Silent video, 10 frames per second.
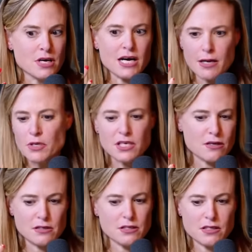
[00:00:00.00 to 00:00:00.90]
I'm going
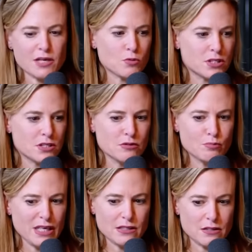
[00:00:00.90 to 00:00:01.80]
to decide what to do
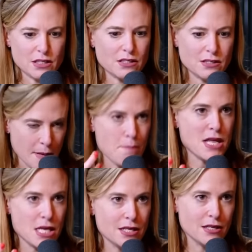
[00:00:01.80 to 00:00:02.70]
based on this
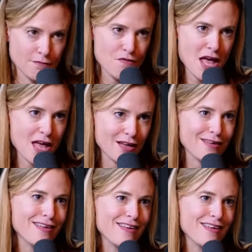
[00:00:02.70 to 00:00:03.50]
immediate thing.